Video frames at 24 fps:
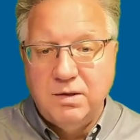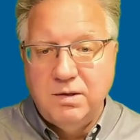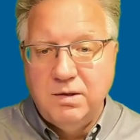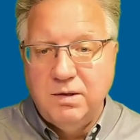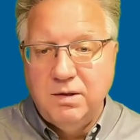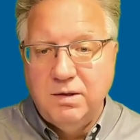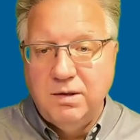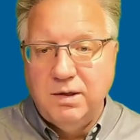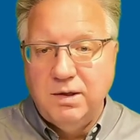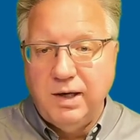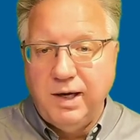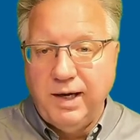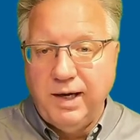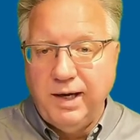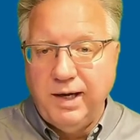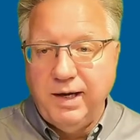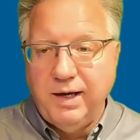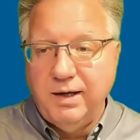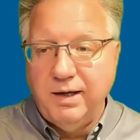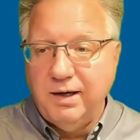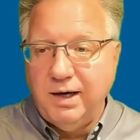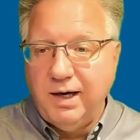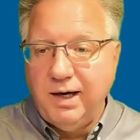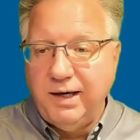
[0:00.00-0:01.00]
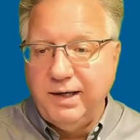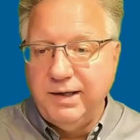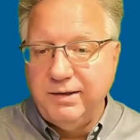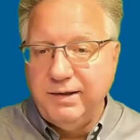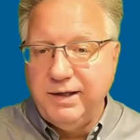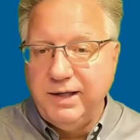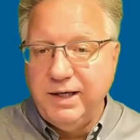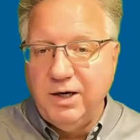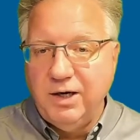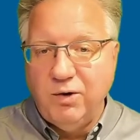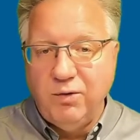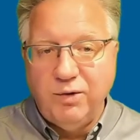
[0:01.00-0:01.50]
And
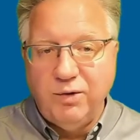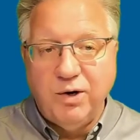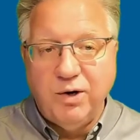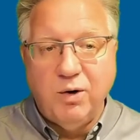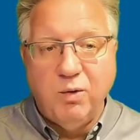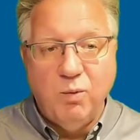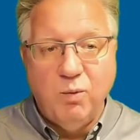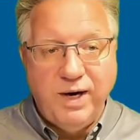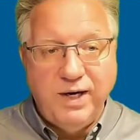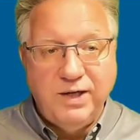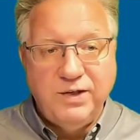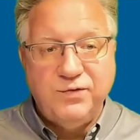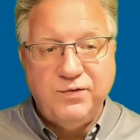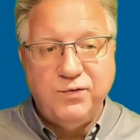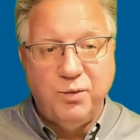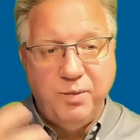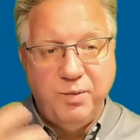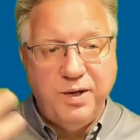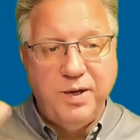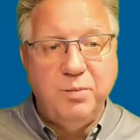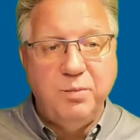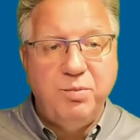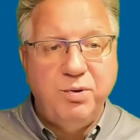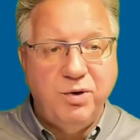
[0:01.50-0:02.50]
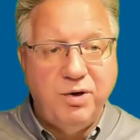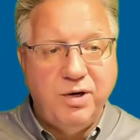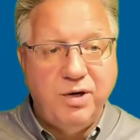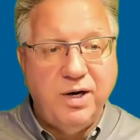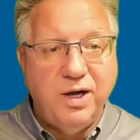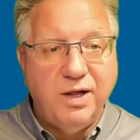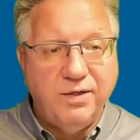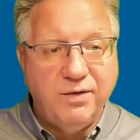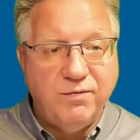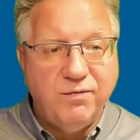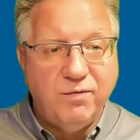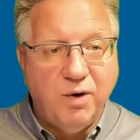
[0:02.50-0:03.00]
there are ways for me to put it on
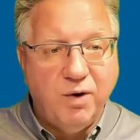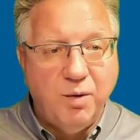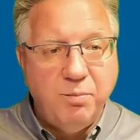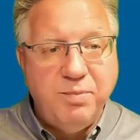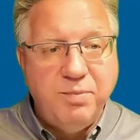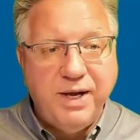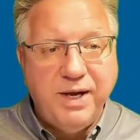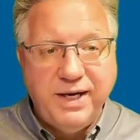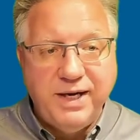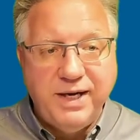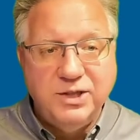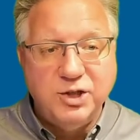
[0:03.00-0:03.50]
the front page.